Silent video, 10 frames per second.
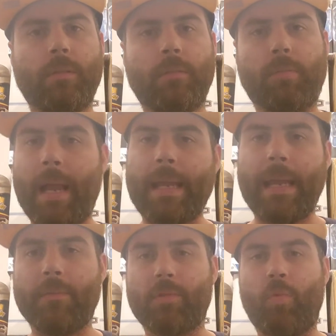Black
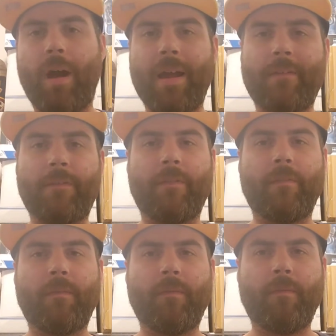Adam's wife,
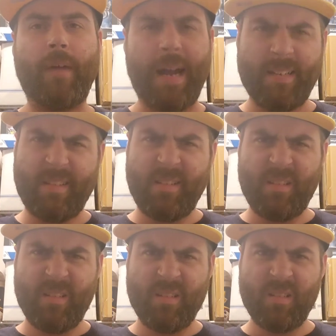Iris.